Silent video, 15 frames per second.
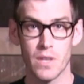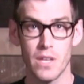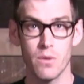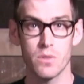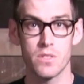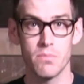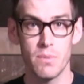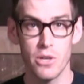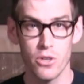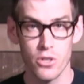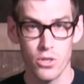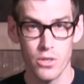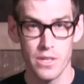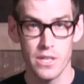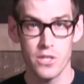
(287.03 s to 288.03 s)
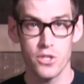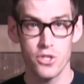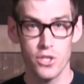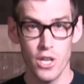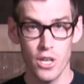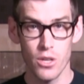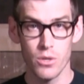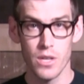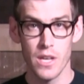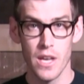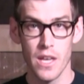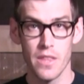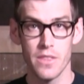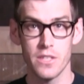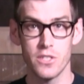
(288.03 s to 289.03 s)
It was a miracle, and it showed
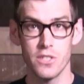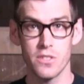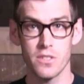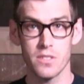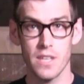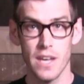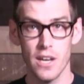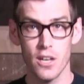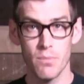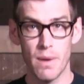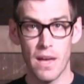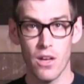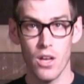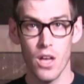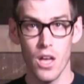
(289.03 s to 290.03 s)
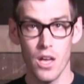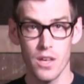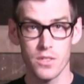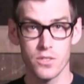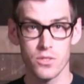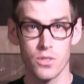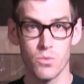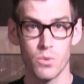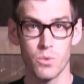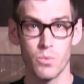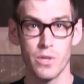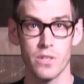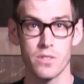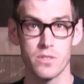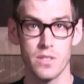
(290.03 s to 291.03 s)
that Jesus cared about us when
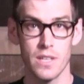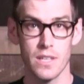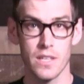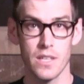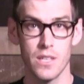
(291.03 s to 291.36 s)
we were sick.